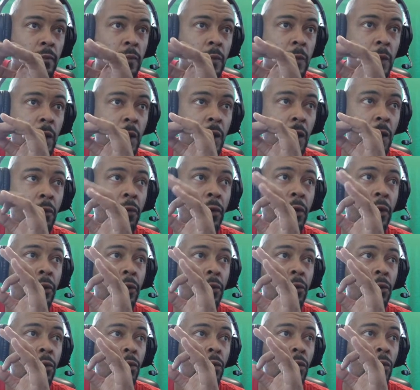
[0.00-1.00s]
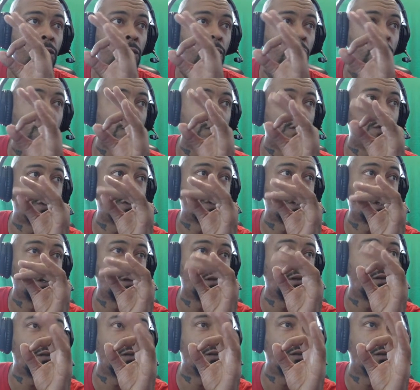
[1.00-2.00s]
All right.
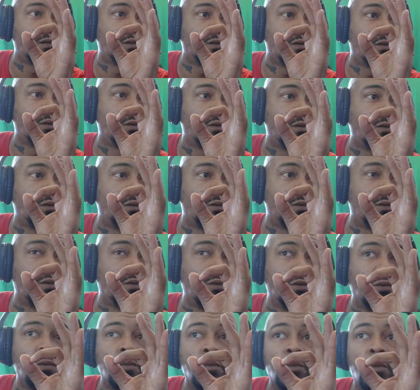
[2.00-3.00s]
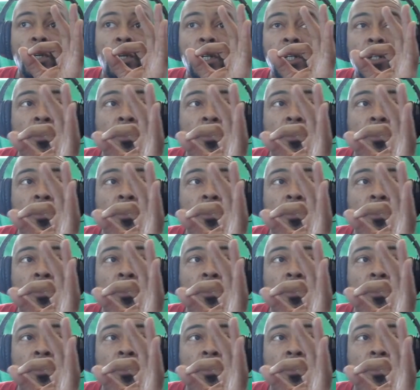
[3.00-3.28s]
So, what you